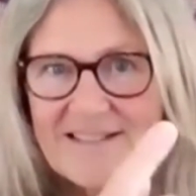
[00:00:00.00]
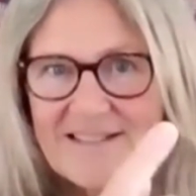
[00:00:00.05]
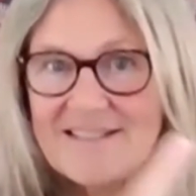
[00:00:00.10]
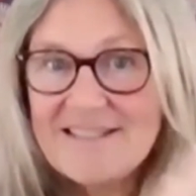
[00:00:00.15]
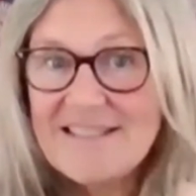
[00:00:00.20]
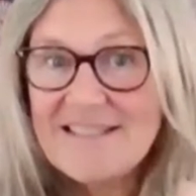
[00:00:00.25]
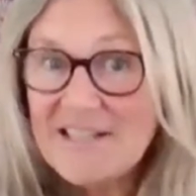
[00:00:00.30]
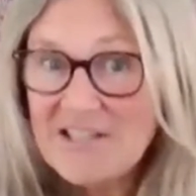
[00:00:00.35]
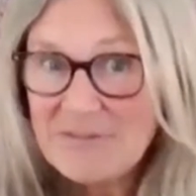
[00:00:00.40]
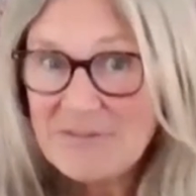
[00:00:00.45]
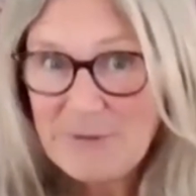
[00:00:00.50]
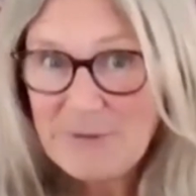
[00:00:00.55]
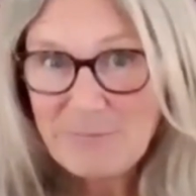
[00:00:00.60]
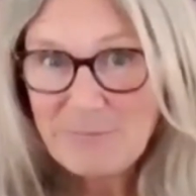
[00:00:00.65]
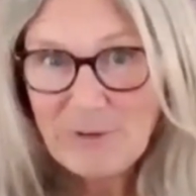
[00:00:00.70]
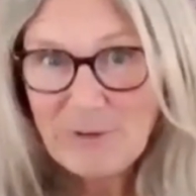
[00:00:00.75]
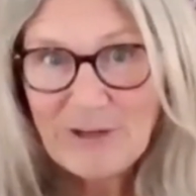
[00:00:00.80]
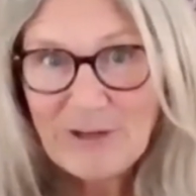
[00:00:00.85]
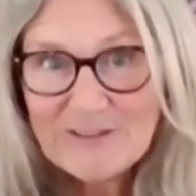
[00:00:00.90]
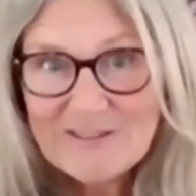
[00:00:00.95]
seeds have been
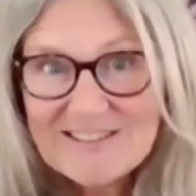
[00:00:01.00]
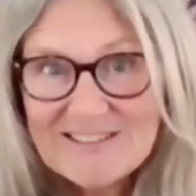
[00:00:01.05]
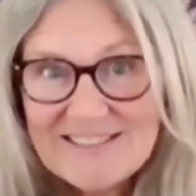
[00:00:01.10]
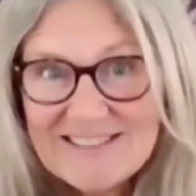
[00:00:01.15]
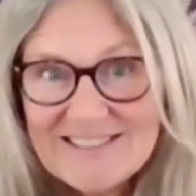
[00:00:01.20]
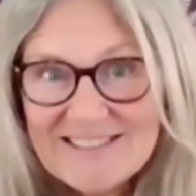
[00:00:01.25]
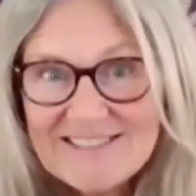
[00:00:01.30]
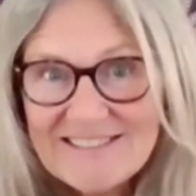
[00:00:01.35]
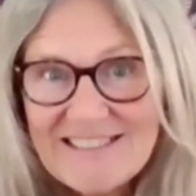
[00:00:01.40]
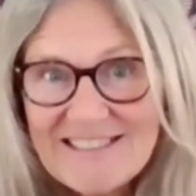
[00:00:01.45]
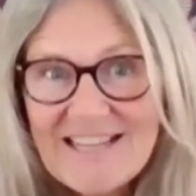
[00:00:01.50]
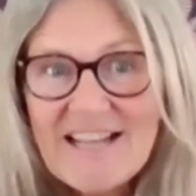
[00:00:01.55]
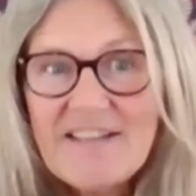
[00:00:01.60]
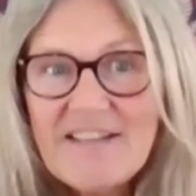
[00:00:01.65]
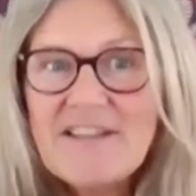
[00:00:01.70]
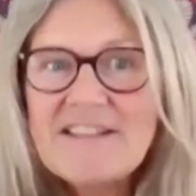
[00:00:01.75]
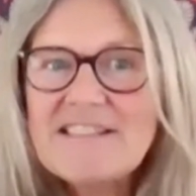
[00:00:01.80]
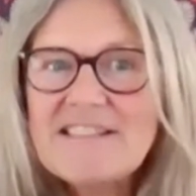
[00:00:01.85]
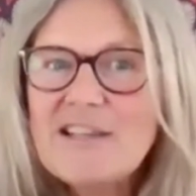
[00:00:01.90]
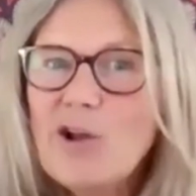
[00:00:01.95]
planted.
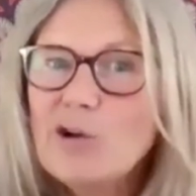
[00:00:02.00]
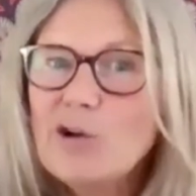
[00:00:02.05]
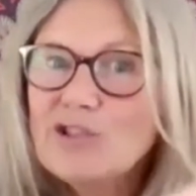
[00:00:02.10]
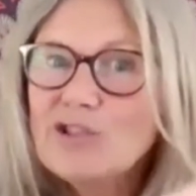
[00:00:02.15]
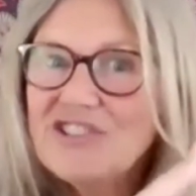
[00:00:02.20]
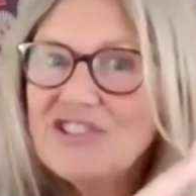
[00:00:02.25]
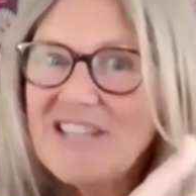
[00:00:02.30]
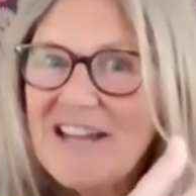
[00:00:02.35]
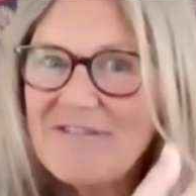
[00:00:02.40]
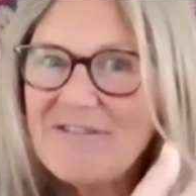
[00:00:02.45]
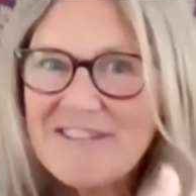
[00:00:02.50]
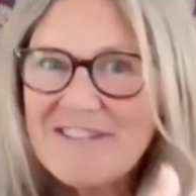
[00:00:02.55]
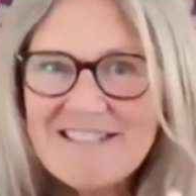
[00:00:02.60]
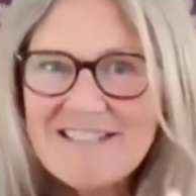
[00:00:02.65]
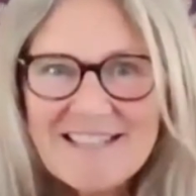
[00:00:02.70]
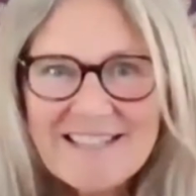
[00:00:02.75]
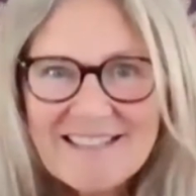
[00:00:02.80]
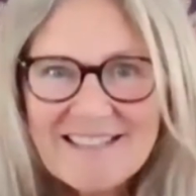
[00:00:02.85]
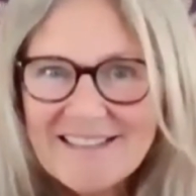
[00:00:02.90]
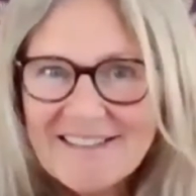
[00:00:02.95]
There's
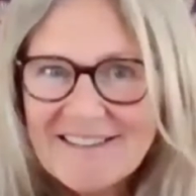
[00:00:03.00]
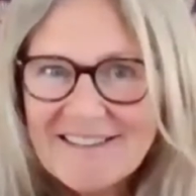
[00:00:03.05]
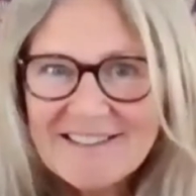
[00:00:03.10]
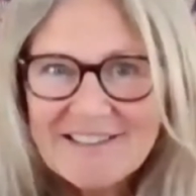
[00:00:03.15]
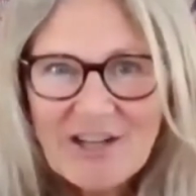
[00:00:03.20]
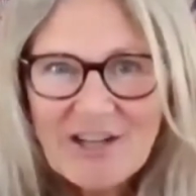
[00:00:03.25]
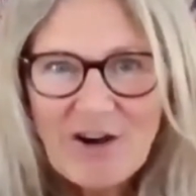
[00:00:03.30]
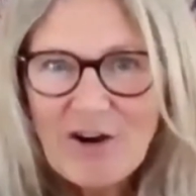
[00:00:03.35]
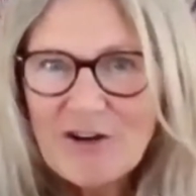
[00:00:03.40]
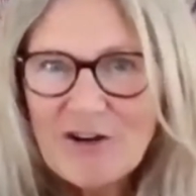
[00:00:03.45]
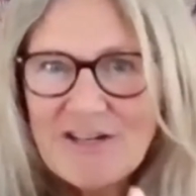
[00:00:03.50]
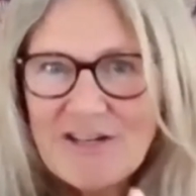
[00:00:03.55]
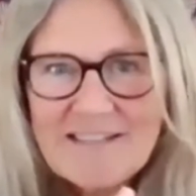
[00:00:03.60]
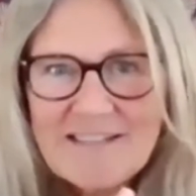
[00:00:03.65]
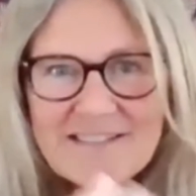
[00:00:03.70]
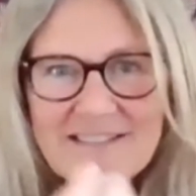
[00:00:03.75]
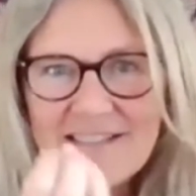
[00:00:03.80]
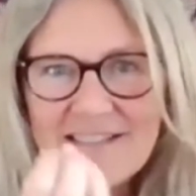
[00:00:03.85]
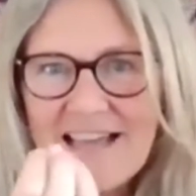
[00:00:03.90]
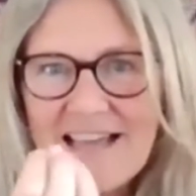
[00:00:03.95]
longevity. This card
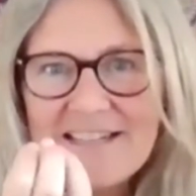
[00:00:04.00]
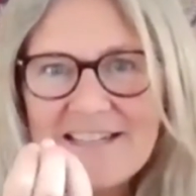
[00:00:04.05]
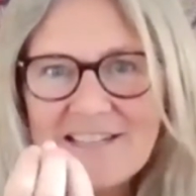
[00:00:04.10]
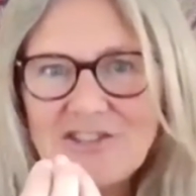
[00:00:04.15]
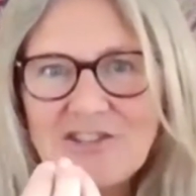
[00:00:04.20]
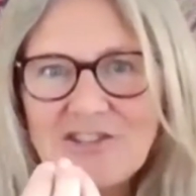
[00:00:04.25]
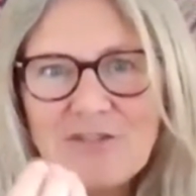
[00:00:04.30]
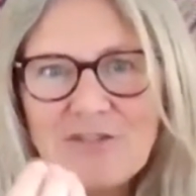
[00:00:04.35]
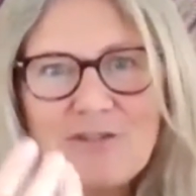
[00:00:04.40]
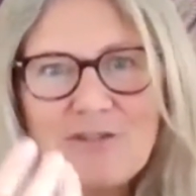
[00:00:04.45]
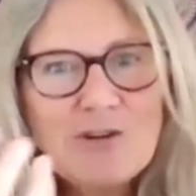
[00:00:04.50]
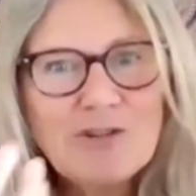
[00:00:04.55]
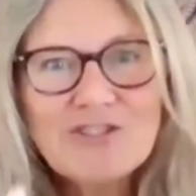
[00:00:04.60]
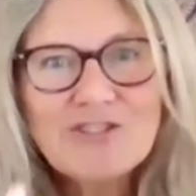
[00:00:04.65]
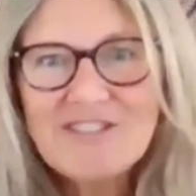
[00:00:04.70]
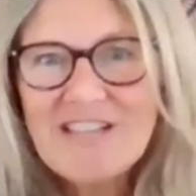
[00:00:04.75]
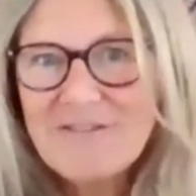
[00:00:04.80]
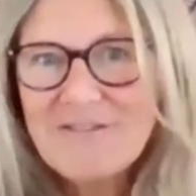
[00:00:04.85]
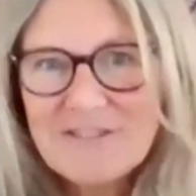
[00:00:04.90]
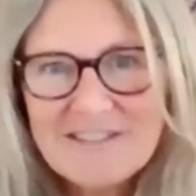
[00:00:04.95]
has an energy of
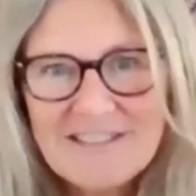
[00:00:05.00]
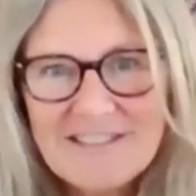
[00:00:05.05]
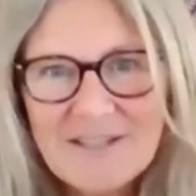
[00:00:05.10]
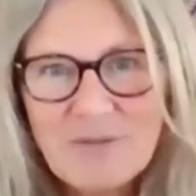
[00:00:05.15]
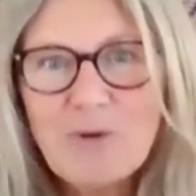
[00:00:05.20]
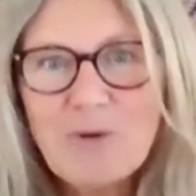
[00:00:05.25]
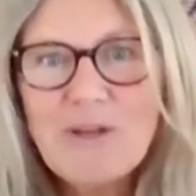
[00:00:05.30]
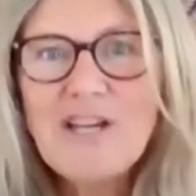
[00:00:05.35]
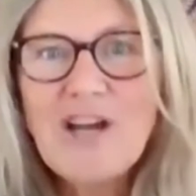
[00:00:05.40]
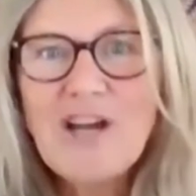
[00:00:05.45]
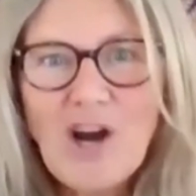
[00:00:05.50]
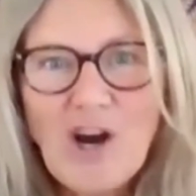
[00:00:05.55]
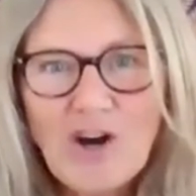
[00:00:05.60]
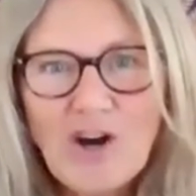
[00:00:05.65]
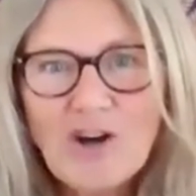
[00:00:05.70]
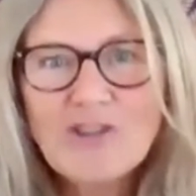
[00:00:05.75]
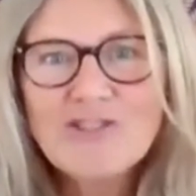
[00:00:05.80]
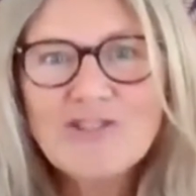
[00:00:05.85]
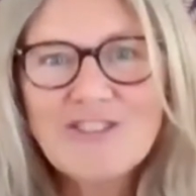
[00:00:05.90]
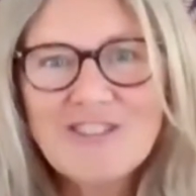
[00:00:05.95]
longevity. We
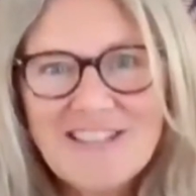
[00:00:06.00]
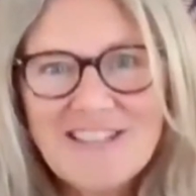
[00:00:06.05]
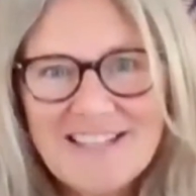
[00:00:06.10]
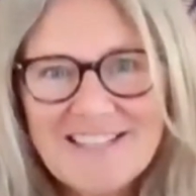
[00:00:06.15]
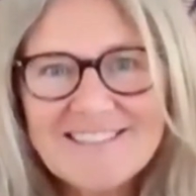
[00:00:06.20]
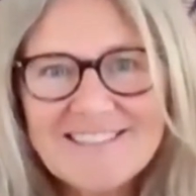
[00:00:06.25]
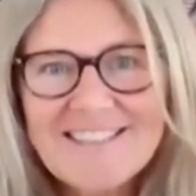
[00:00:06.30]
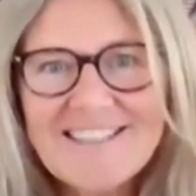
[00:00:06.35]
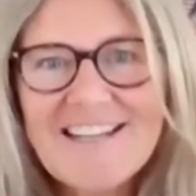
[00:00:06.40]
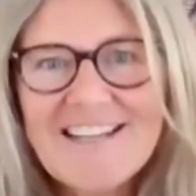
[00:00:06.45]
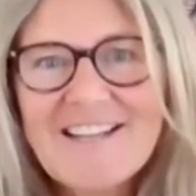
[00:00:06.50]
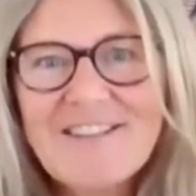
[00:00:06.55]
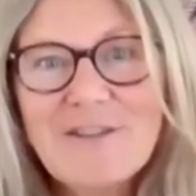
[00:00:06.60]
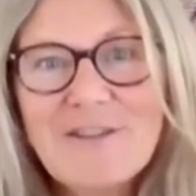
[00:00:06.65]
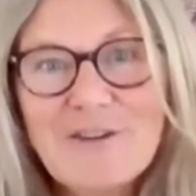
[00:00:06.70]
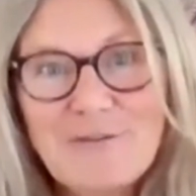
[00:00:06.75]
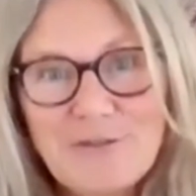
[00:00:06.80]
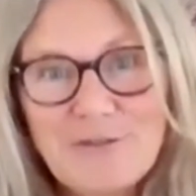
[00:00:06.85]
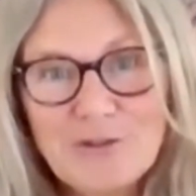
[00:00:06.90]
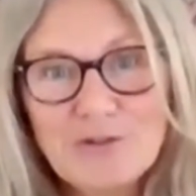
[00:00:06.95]
are creating
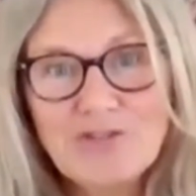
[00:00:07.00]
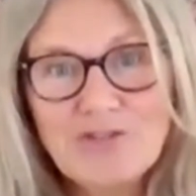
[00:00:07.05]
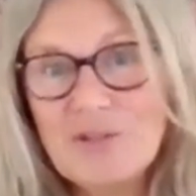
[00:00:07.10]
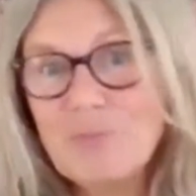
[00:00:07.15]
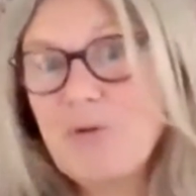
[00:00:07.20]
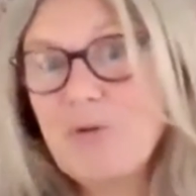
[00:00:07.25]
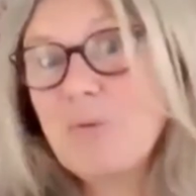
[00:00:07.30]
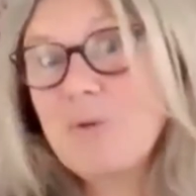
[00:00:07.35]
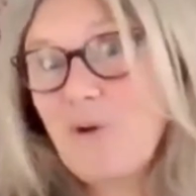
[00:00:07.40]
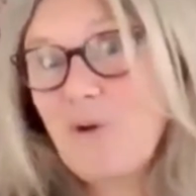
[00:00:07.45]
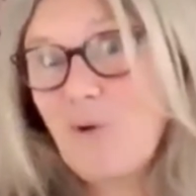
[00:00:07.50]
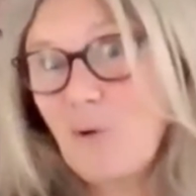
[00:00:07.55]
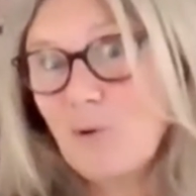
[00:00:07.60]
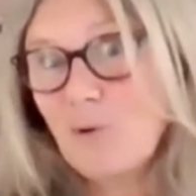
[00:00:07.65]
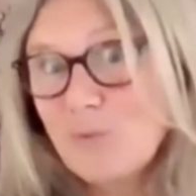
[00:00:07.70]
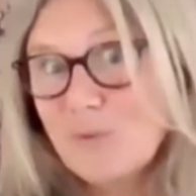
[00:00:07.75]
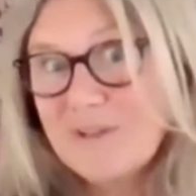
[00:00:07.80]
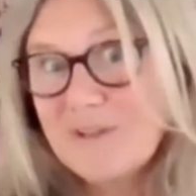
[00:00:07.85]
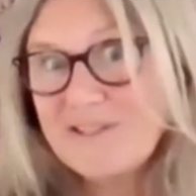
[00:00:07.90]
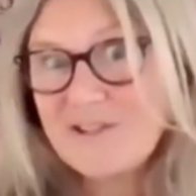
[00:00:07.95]
the future, but we're
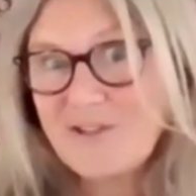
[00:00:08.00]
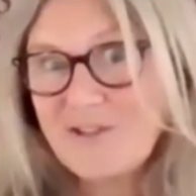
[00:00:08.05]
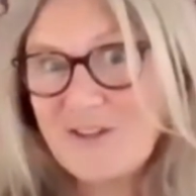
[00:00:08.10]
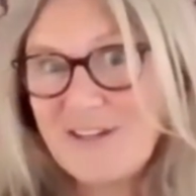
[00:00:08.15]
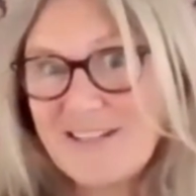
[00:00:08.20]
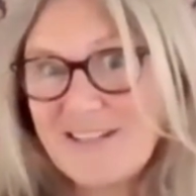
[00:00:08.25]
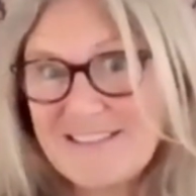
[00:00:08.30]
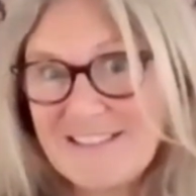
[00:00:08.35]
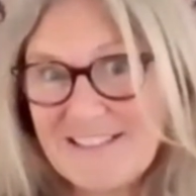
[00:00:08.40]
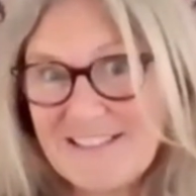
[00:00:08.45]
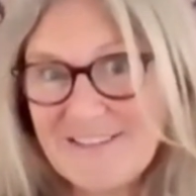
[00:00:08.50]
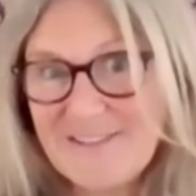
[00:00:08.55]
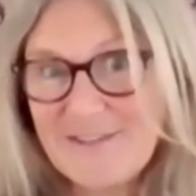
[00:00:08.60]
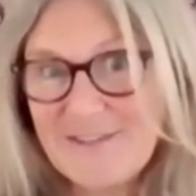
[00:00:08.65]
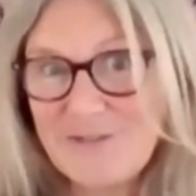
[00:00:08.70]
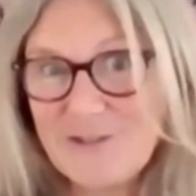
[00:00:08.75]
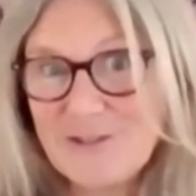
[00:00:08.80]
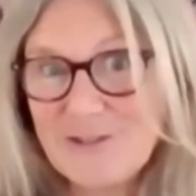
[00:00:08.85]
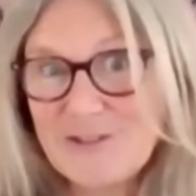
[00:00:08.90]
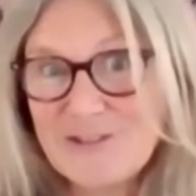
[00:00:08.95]
always creating the
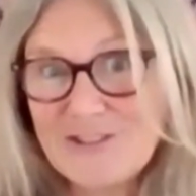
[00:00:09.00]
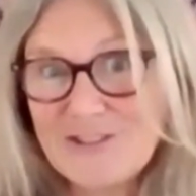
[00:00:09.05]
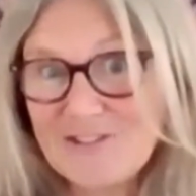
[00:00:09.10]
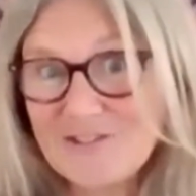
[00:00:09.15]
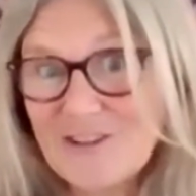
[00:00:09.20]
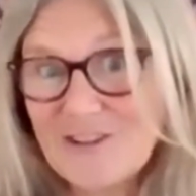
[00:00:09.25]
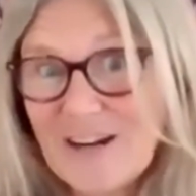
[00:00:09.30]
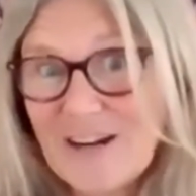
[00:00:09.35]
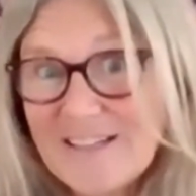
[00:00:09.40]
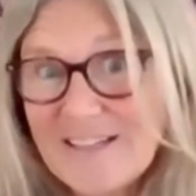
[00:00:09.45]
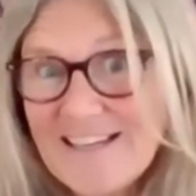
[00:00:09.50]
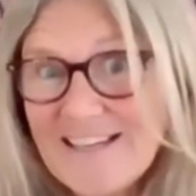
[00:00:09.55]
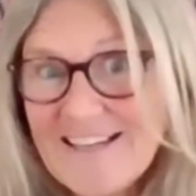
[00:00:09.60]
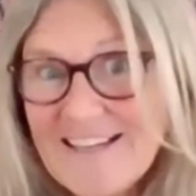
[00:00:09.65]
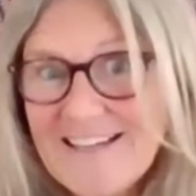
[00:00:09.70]
future, right?